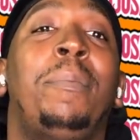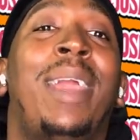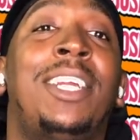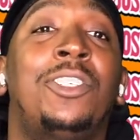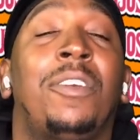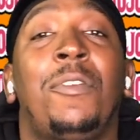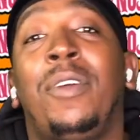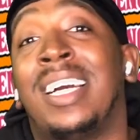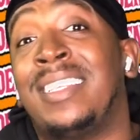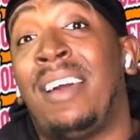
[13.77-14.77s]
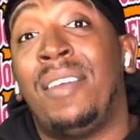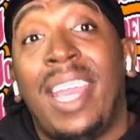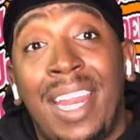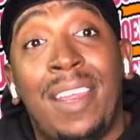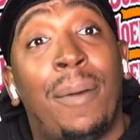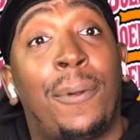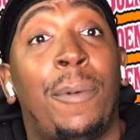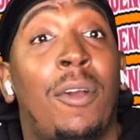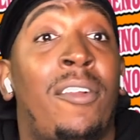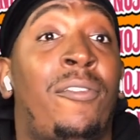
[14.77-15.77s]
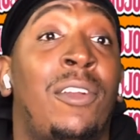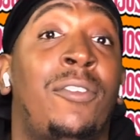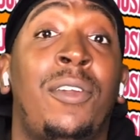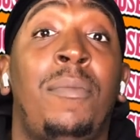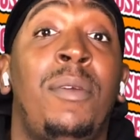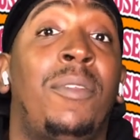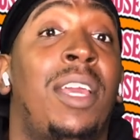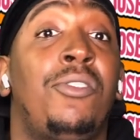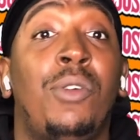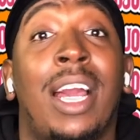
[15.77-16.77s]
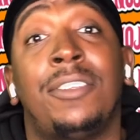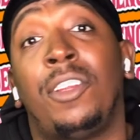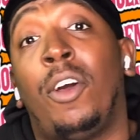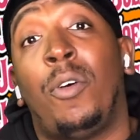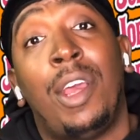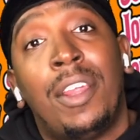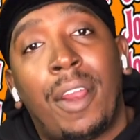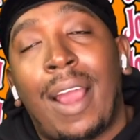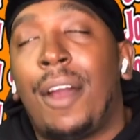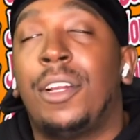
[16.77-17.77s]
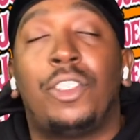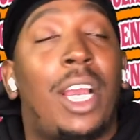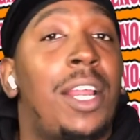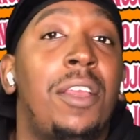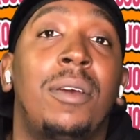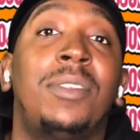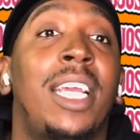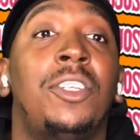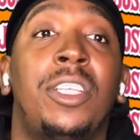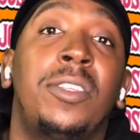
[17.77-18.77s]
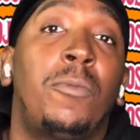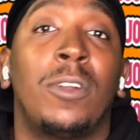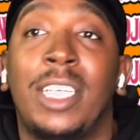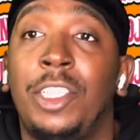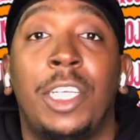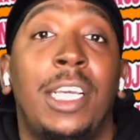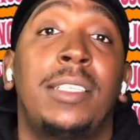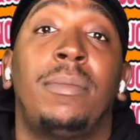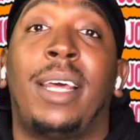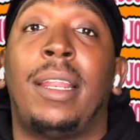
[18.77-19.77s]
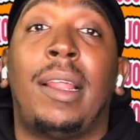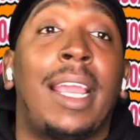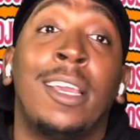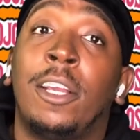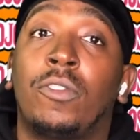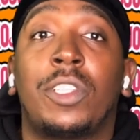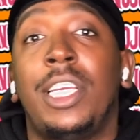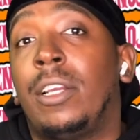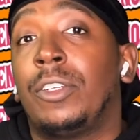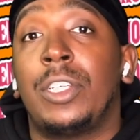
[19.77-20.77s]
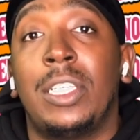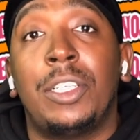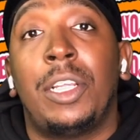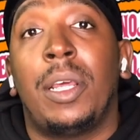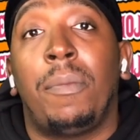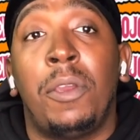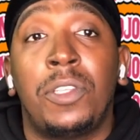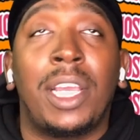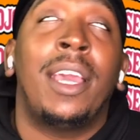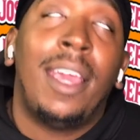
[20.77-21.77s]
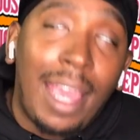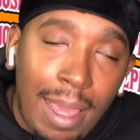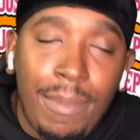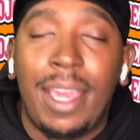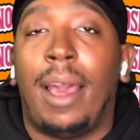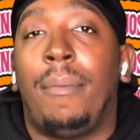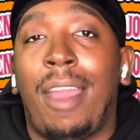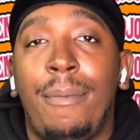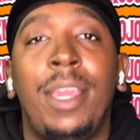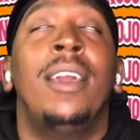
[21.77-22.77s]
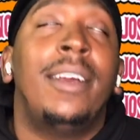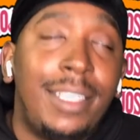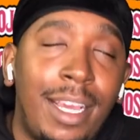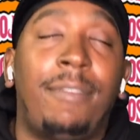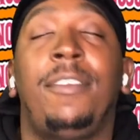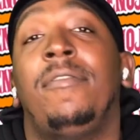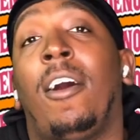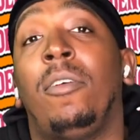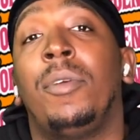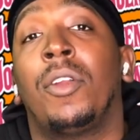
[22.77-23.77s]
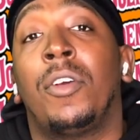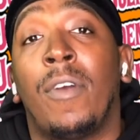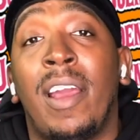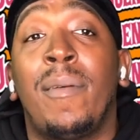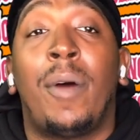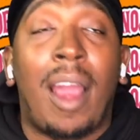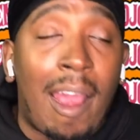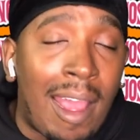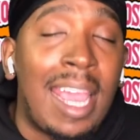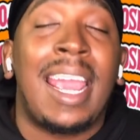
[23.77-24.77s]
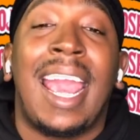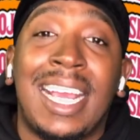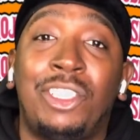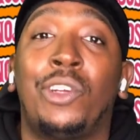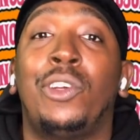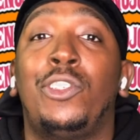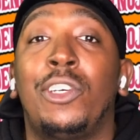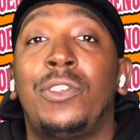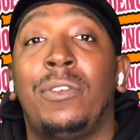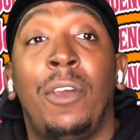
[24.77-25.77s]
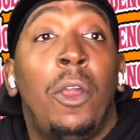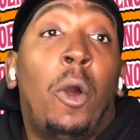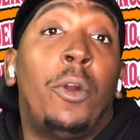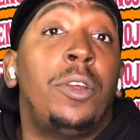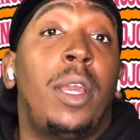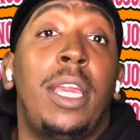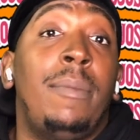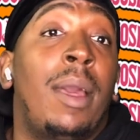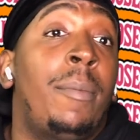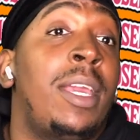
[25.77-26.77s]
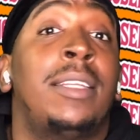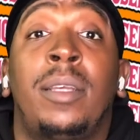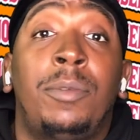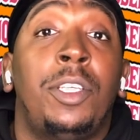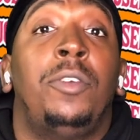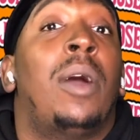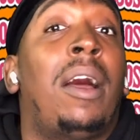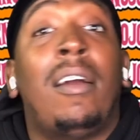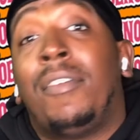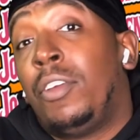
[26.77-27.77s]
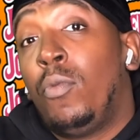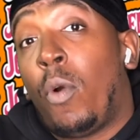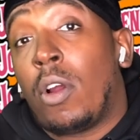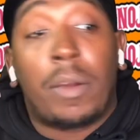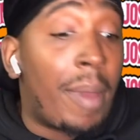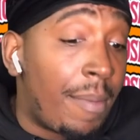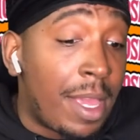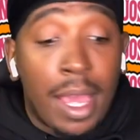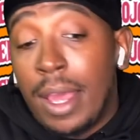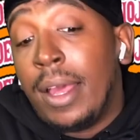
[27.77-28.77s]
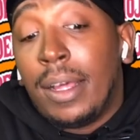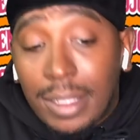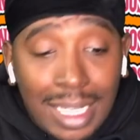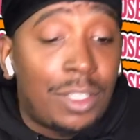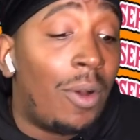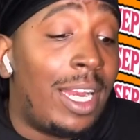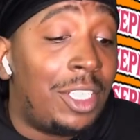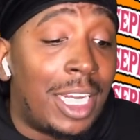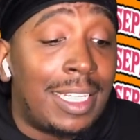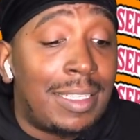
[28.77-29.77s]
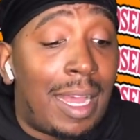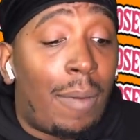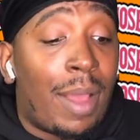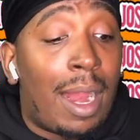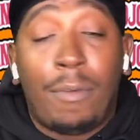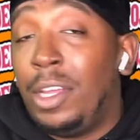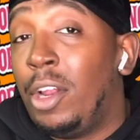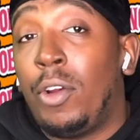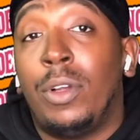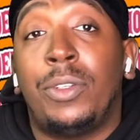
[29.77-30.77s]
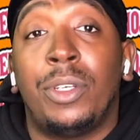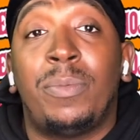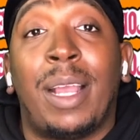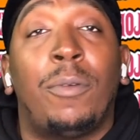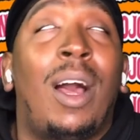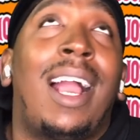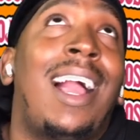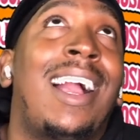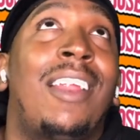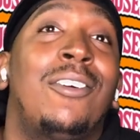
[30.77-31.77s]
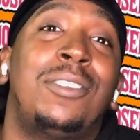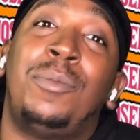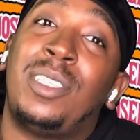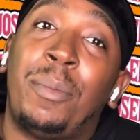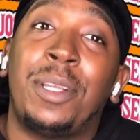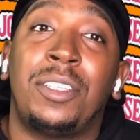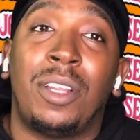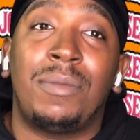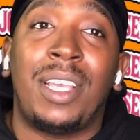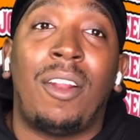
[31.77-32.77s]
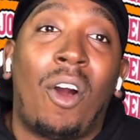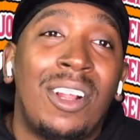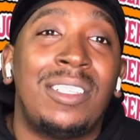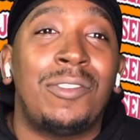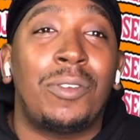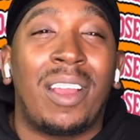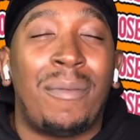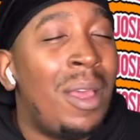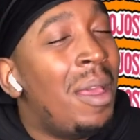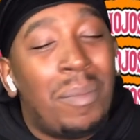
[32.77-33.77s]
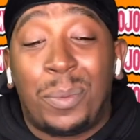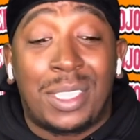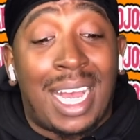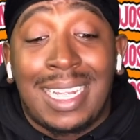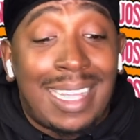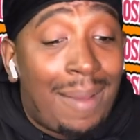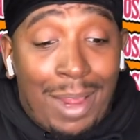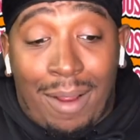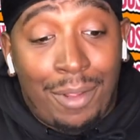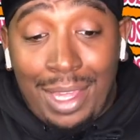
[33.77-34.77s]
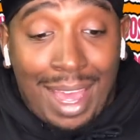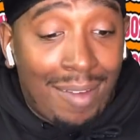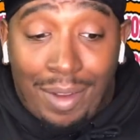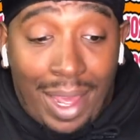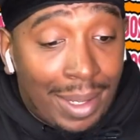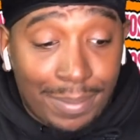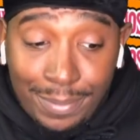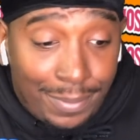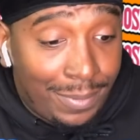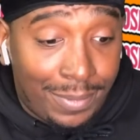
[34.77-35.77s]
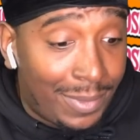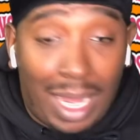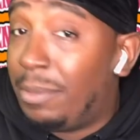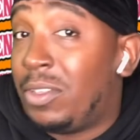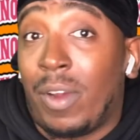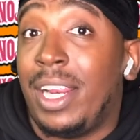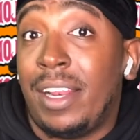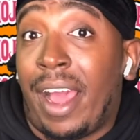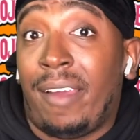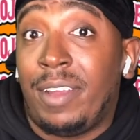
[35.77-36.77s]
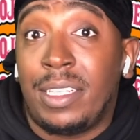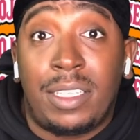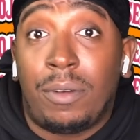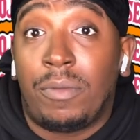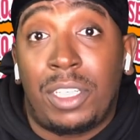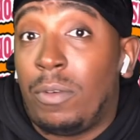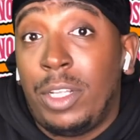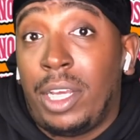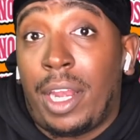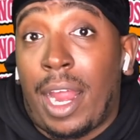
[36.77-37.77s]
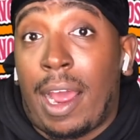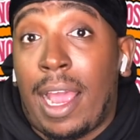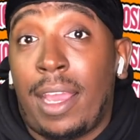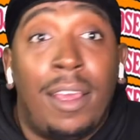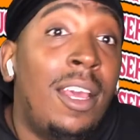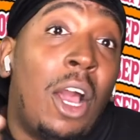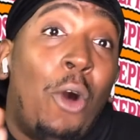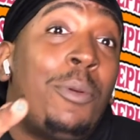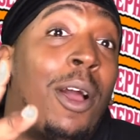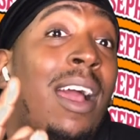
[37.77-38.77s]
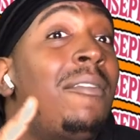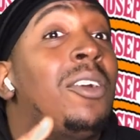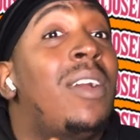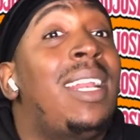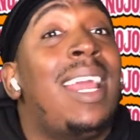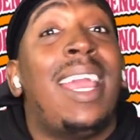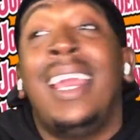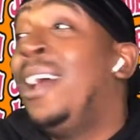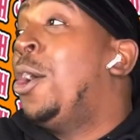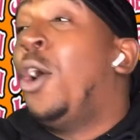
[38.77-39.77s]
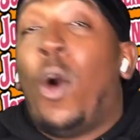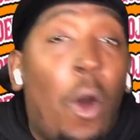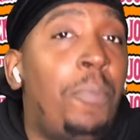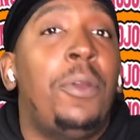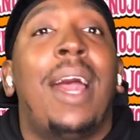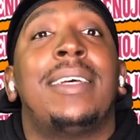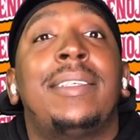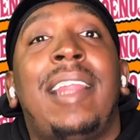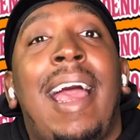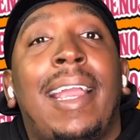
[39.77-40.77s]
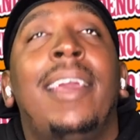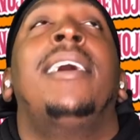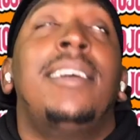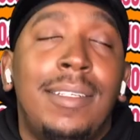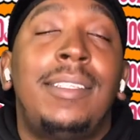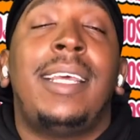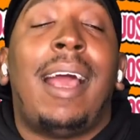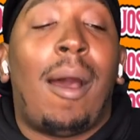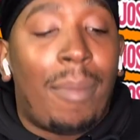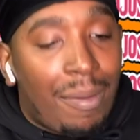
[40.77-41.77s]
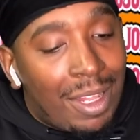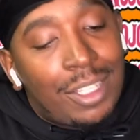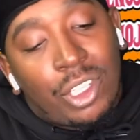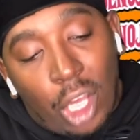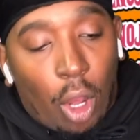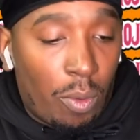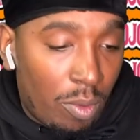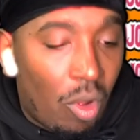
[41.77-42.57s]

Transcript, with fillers: Make sure if you guys have any upcoming artist friends or any people that you guys know that are out here trying to, you know I'm saying, just get some more attention, get somebody to, like, critique or just listen to their music, hit me up, baby. Definitely follow me on the gram, all right, at JoeNoJoseph, or you can email me. It's up to you, however you work, baby let's go ahead and check this out, man. I really don't know what to expect. Why? I kind of heard some snippets, you know what I'm saying, on his Instagram. But besides that, man, I really have like, I'm just ready to dive in, see what see what we looking at. All right. Hope y'all having a great day. Hope you got a snack. Sit down, baby. Let's go.